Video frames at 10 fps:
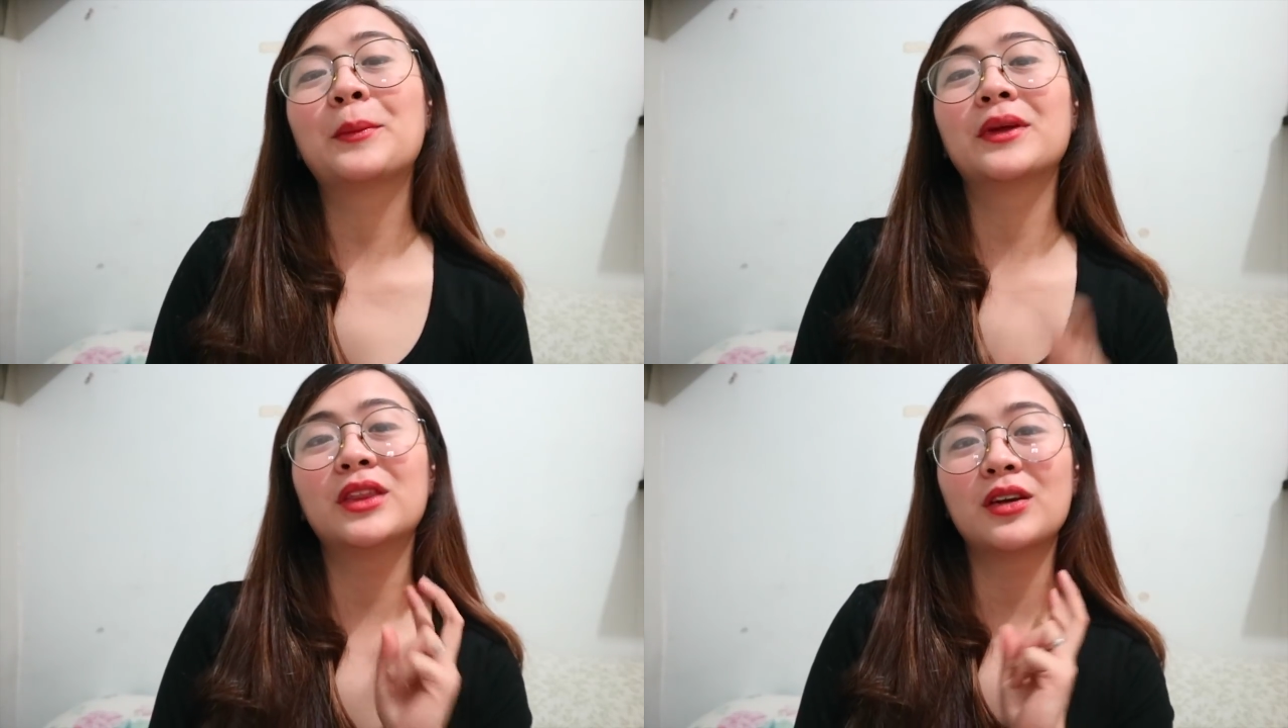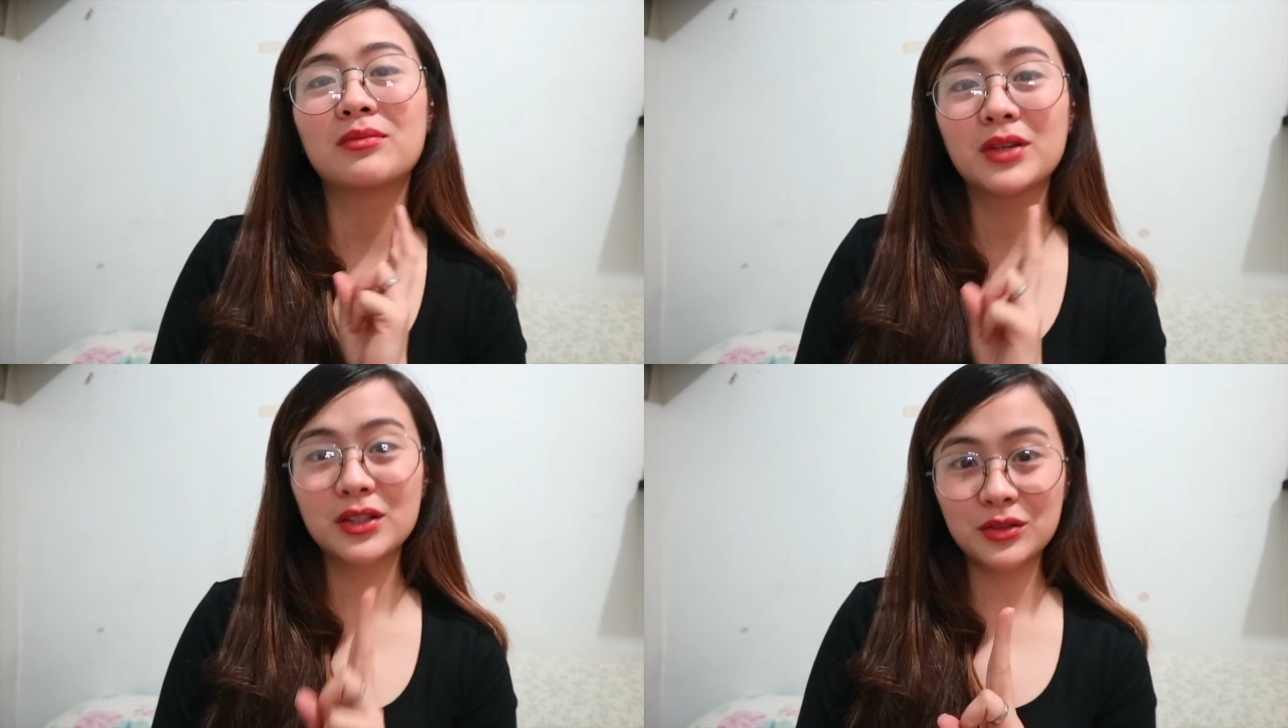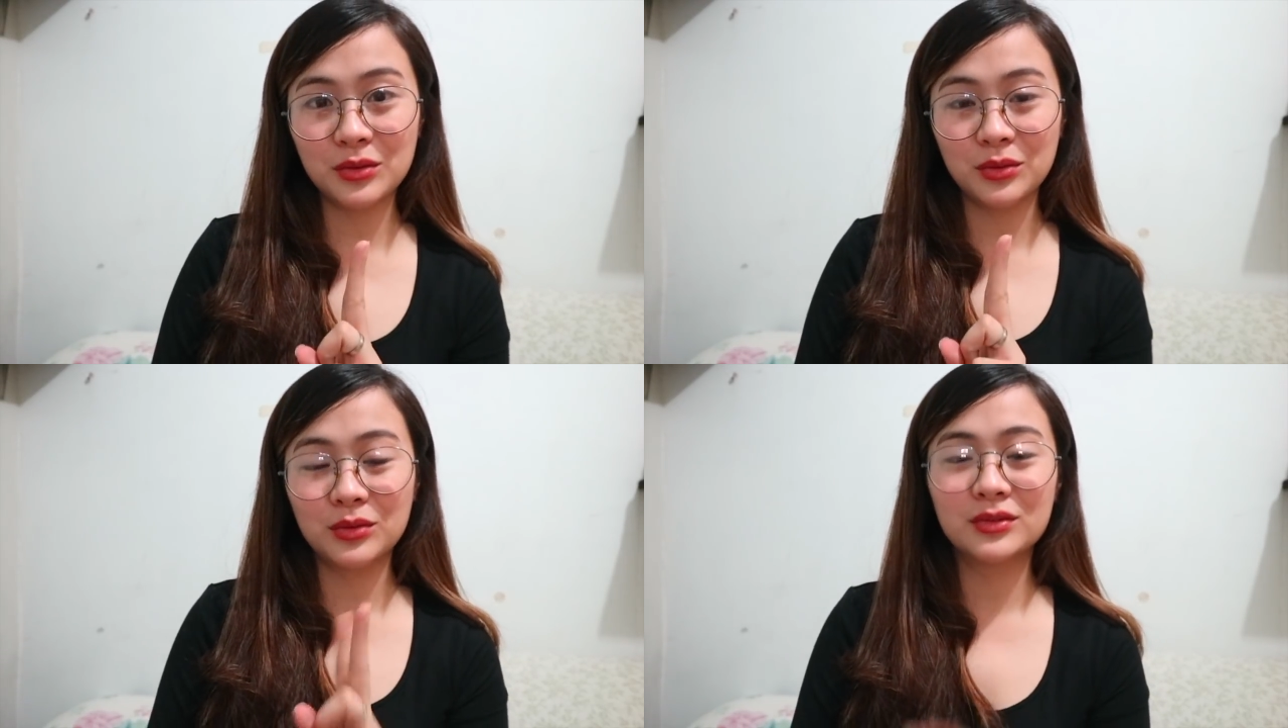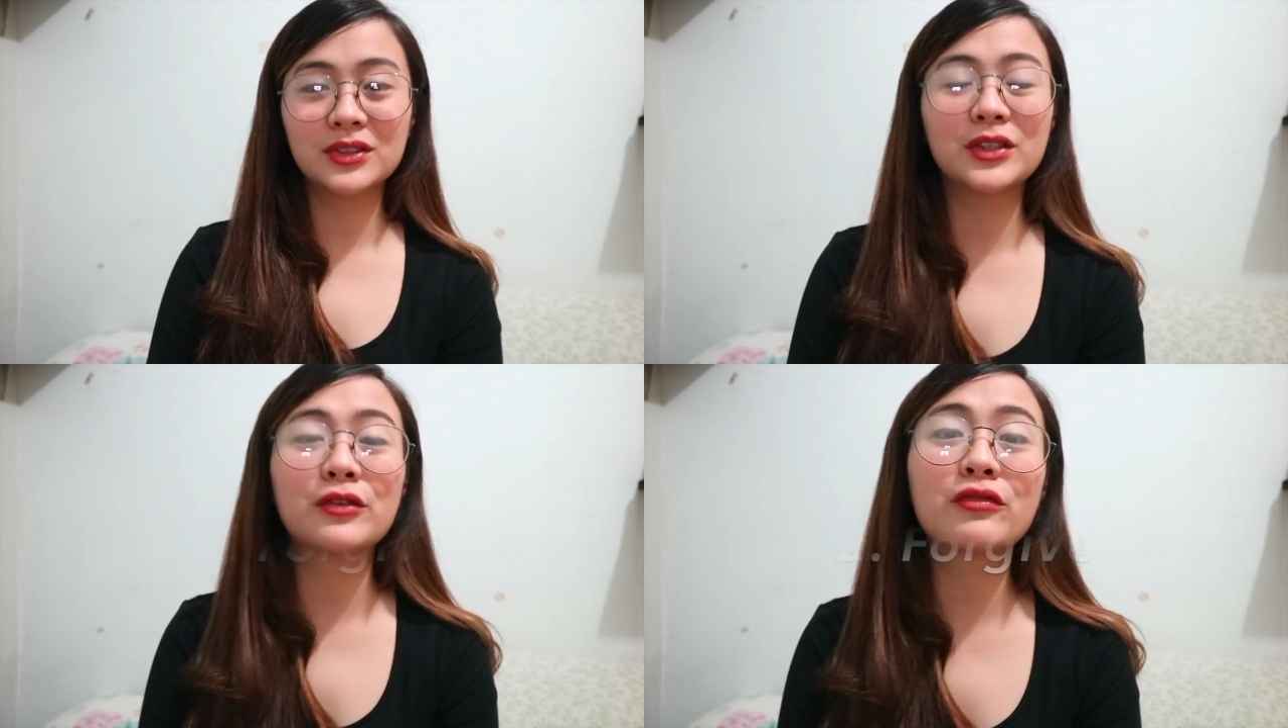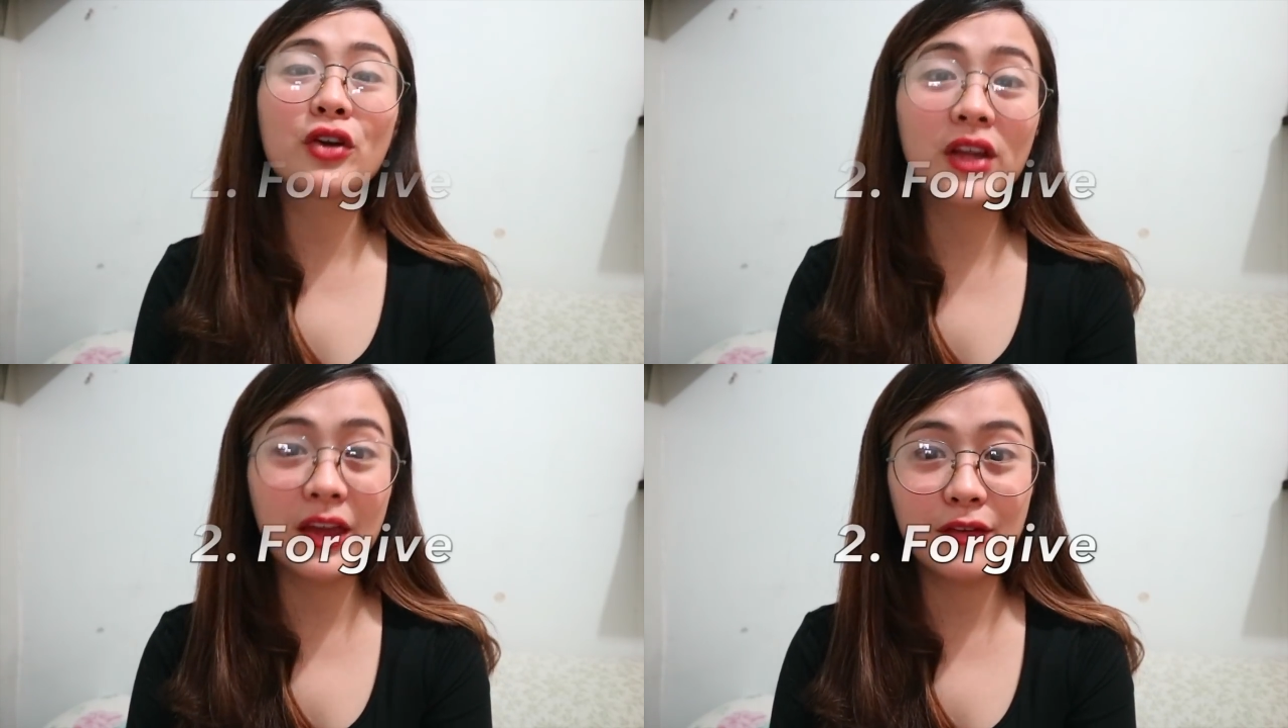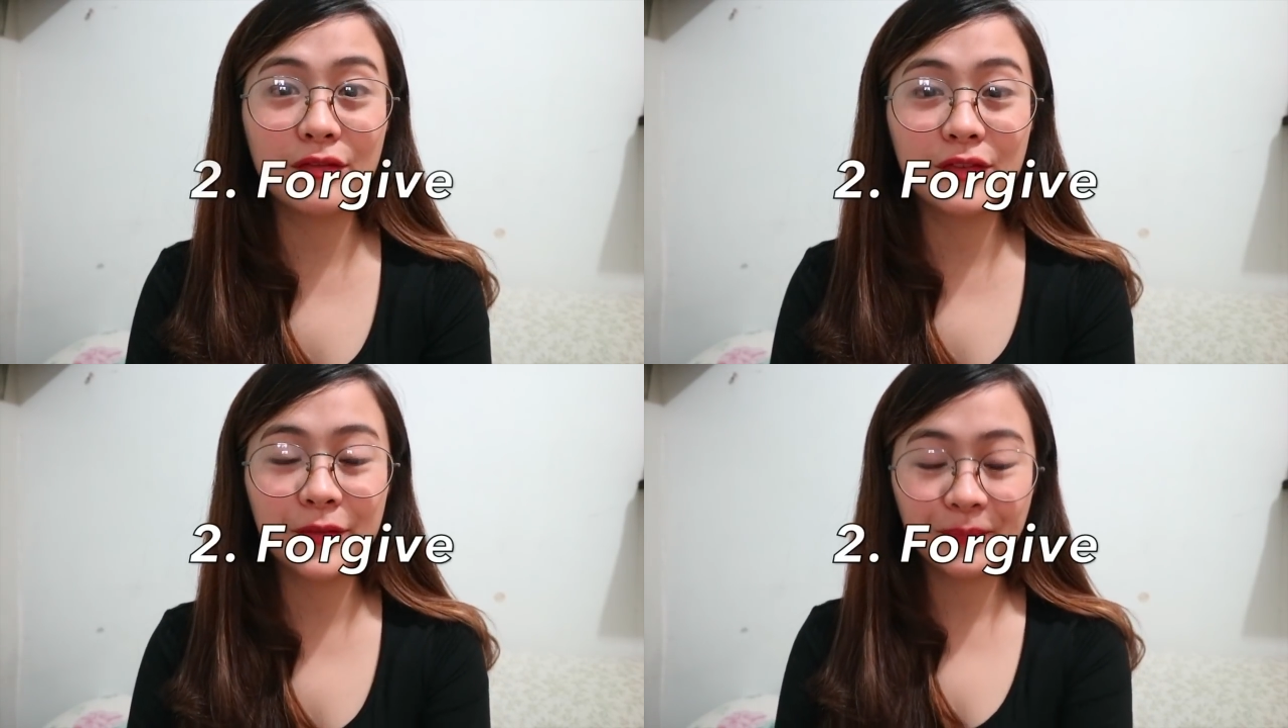but number two, you forgive.